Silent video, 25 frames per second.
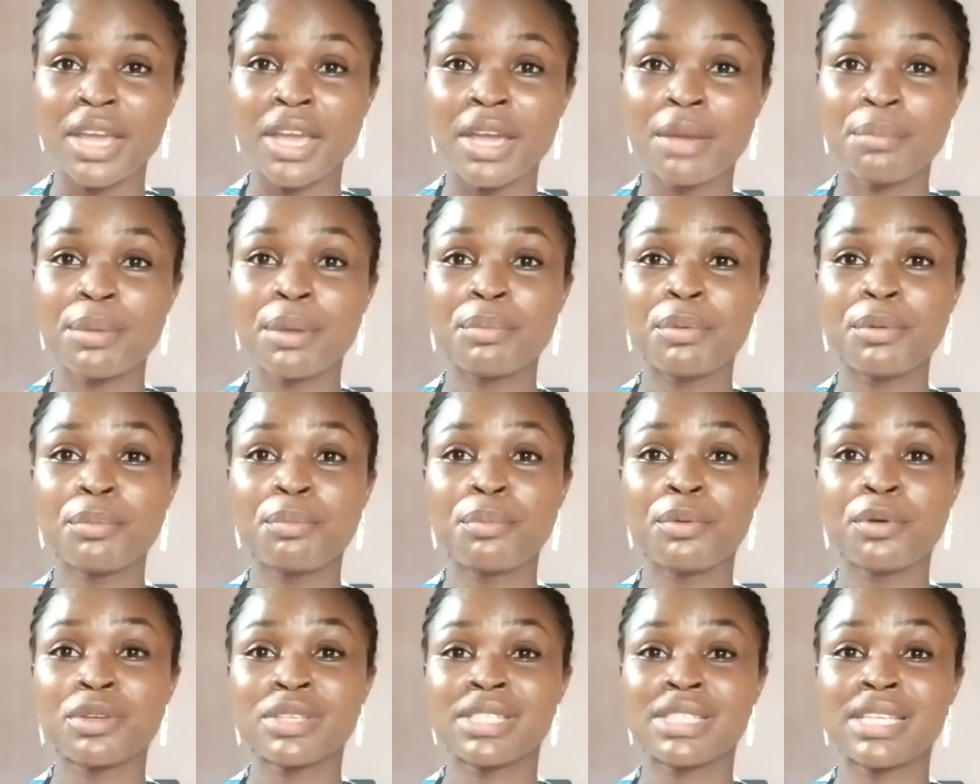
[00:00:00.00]
People
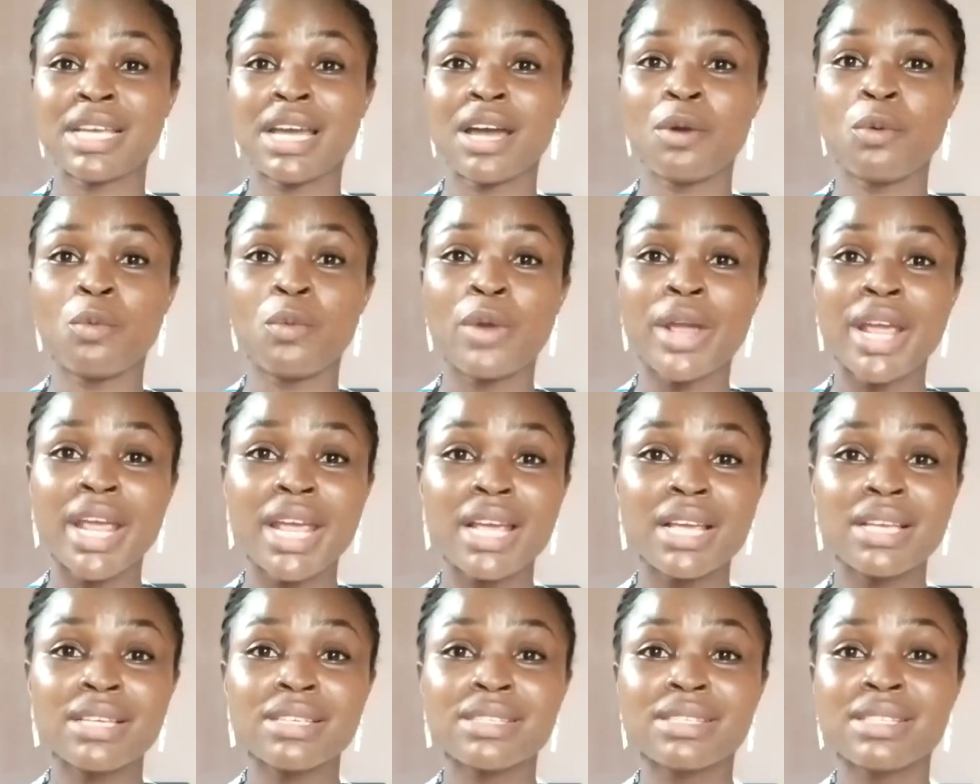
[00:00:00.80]
post their
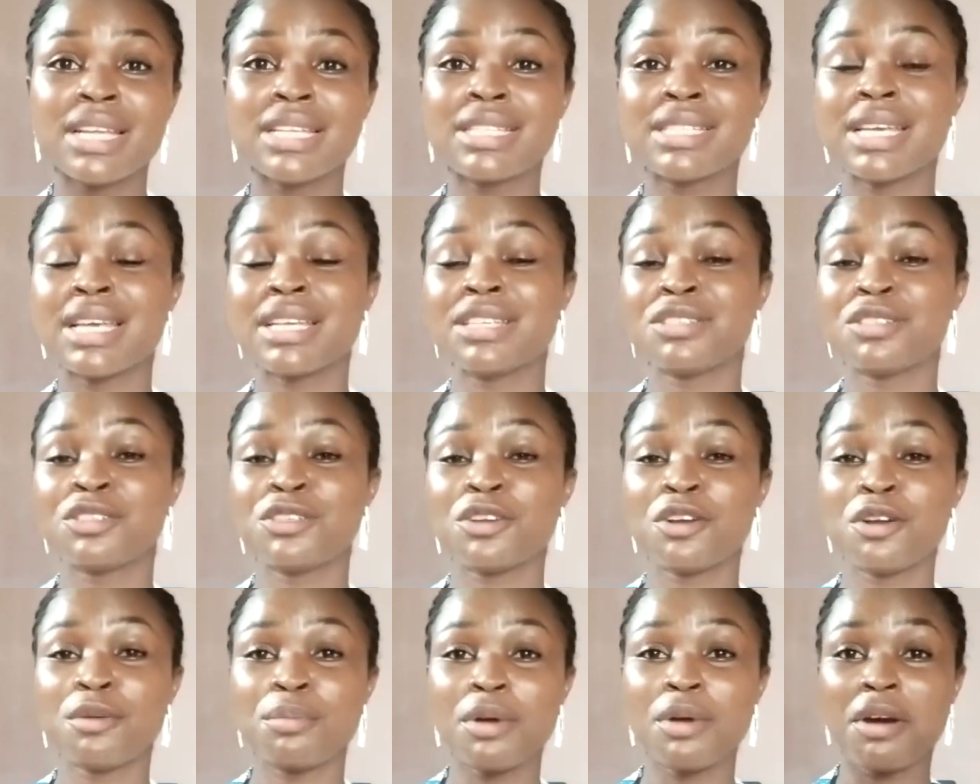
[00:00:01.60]
wins, latest
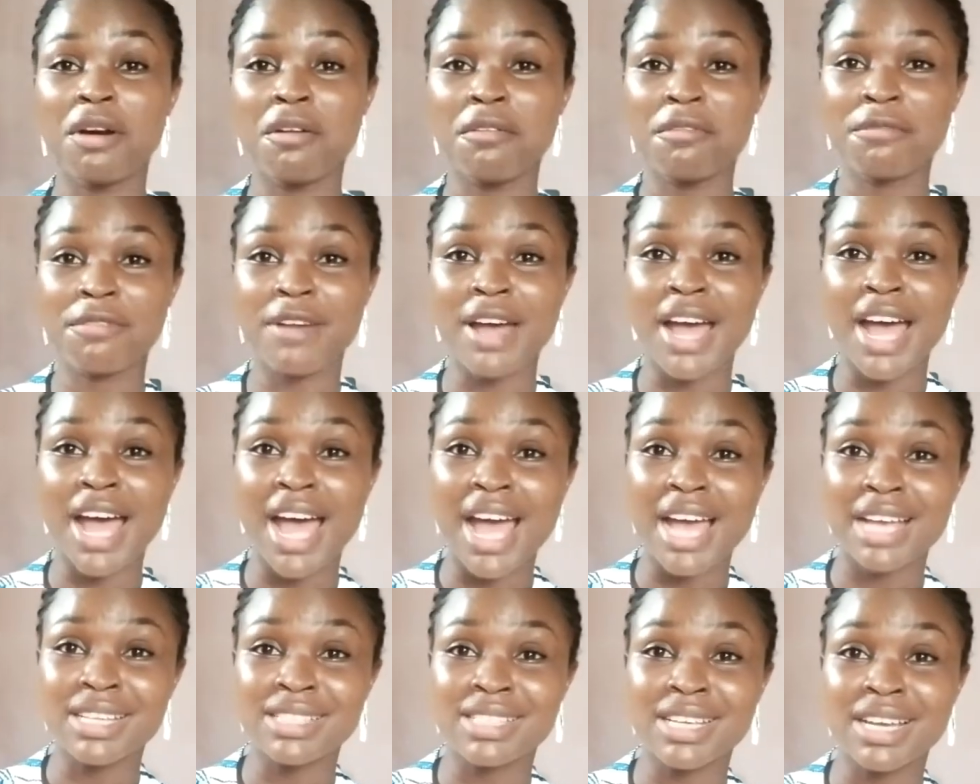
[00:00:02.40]
job
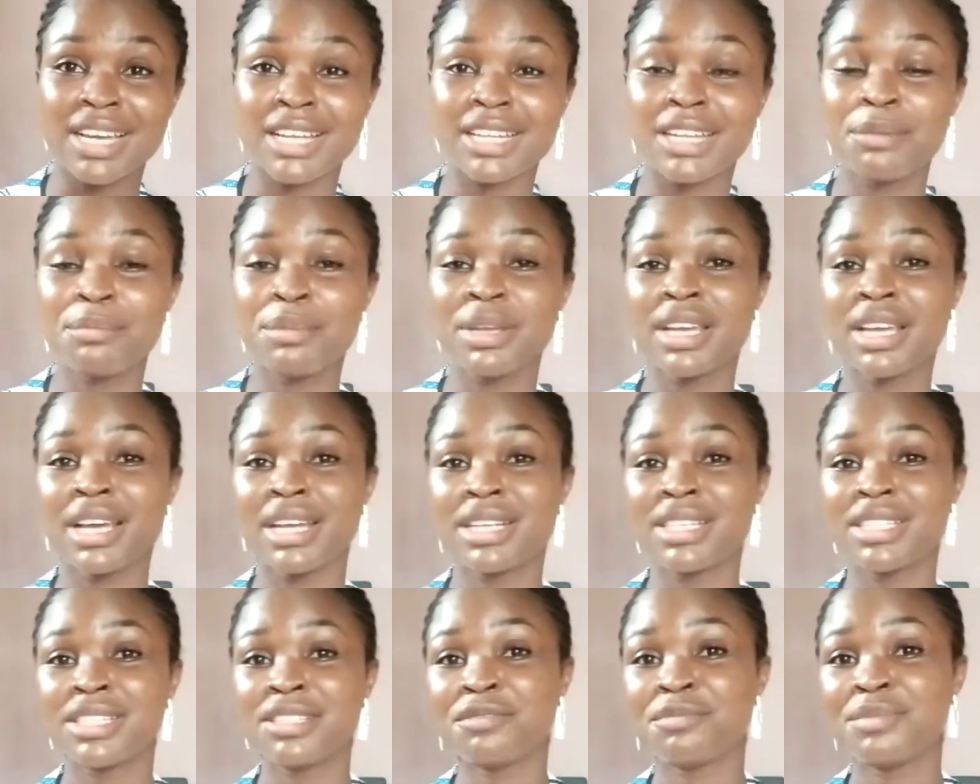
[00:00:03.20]
offers, academic
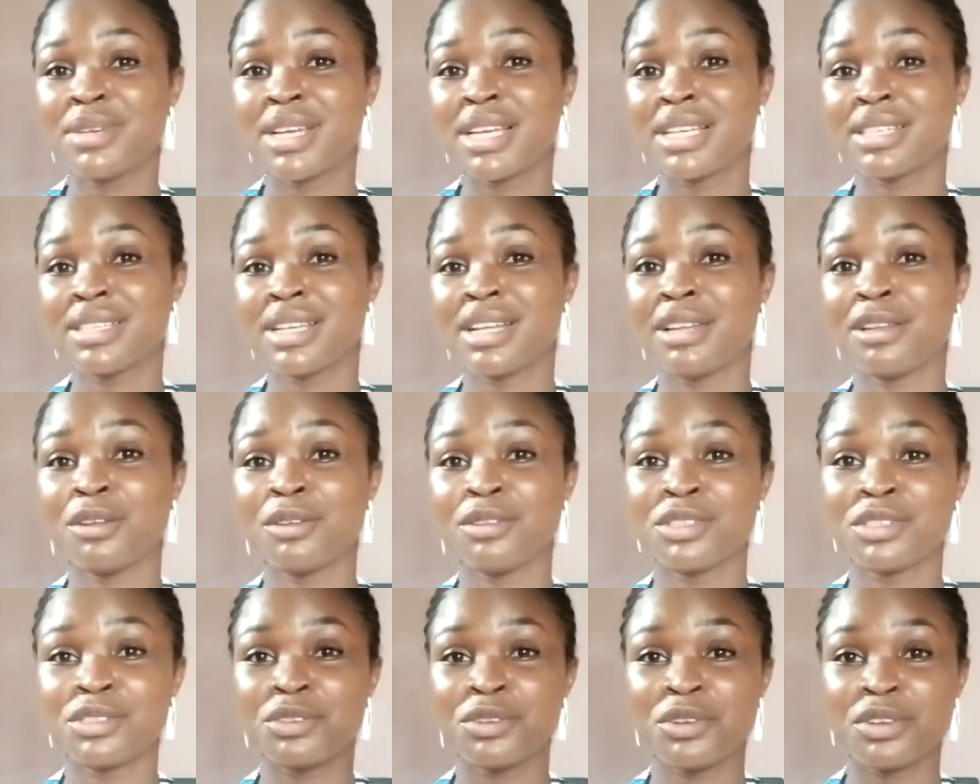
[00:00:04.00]
achievements, and
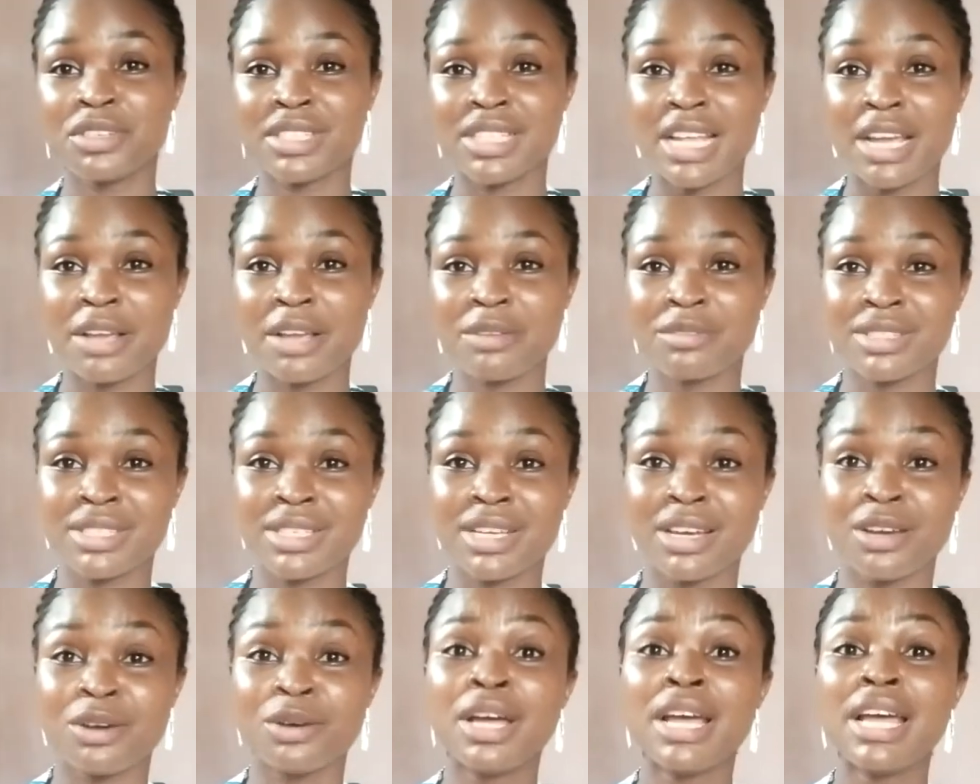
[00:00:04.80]
luxurious
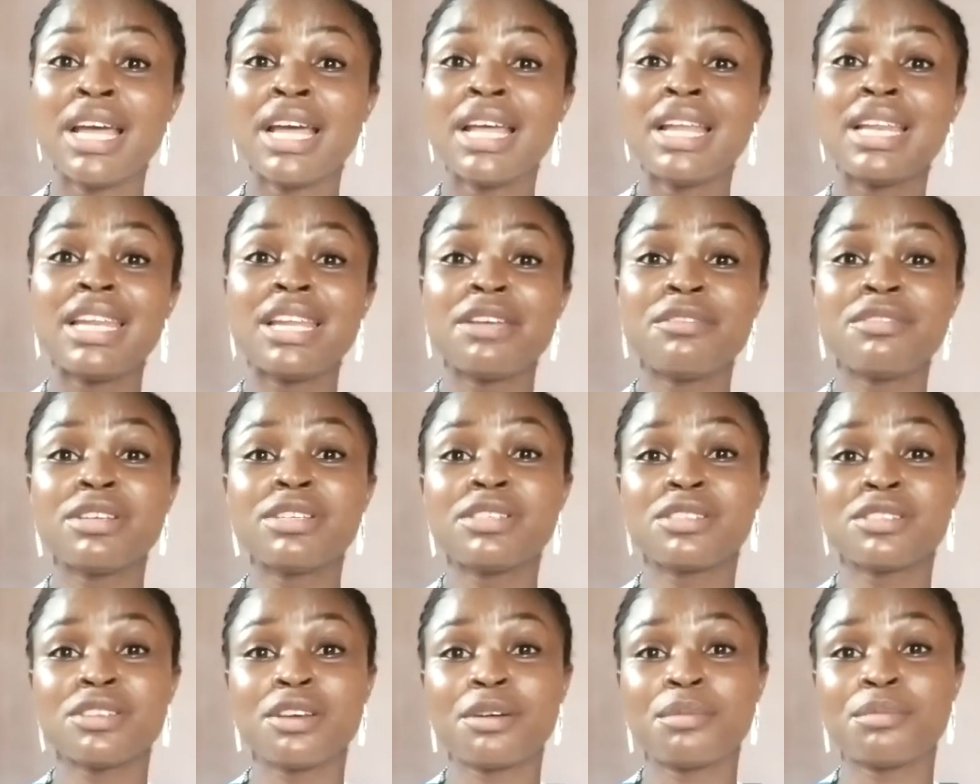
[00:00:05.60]
lifestyle, leaving
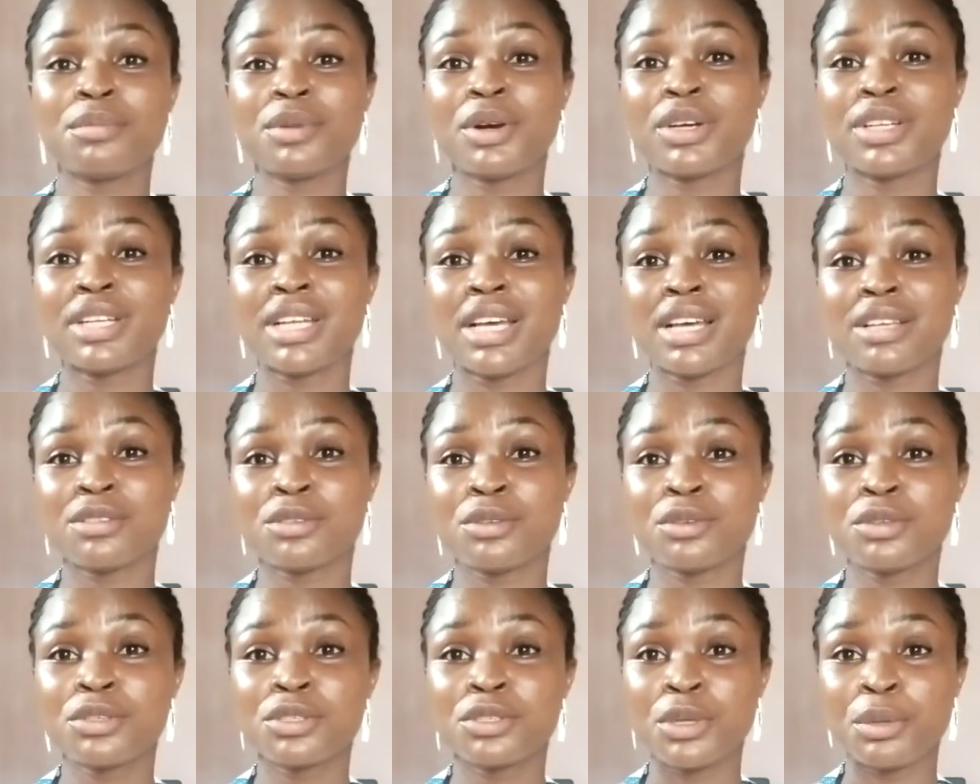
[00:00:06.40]
some others
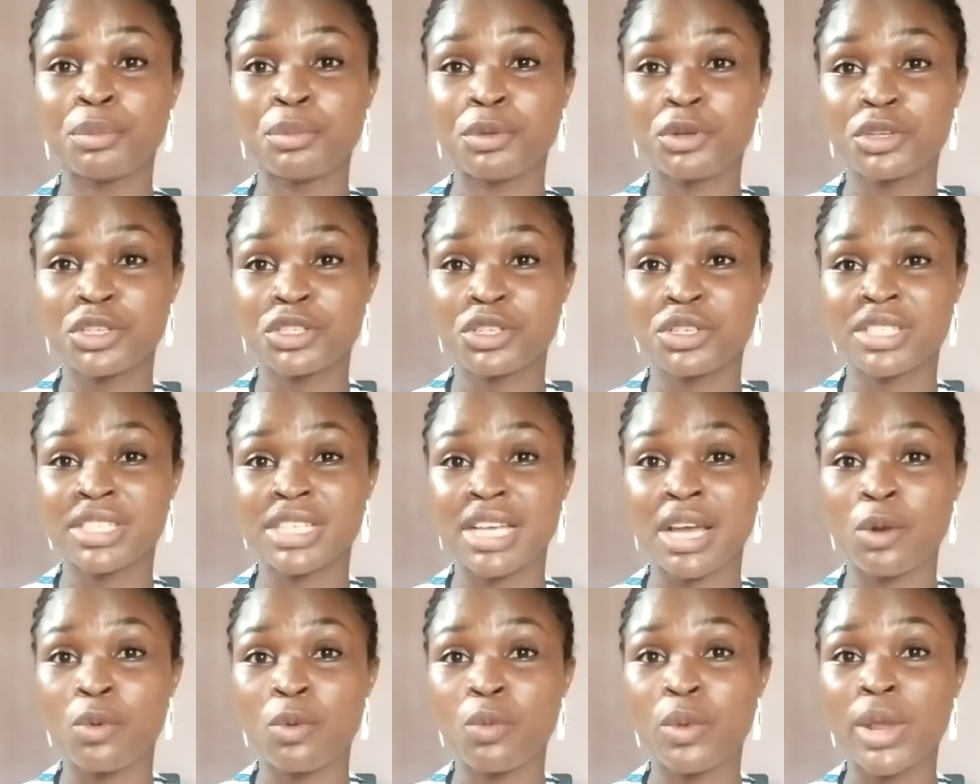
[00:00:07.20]
whose emotions
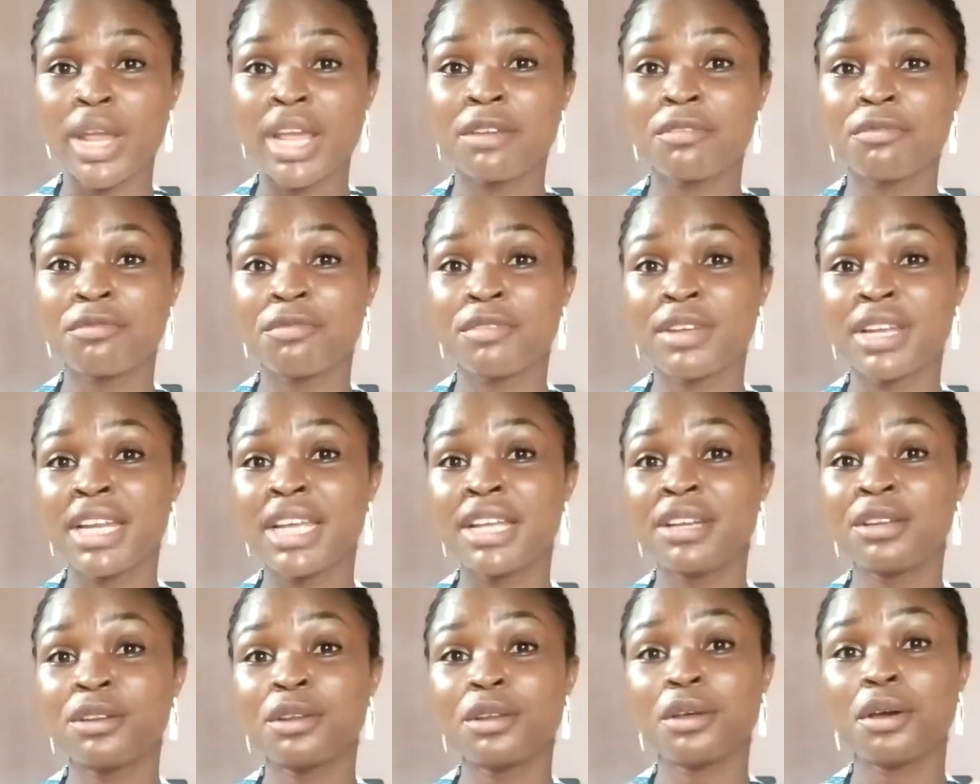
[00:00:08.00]
are weak feeling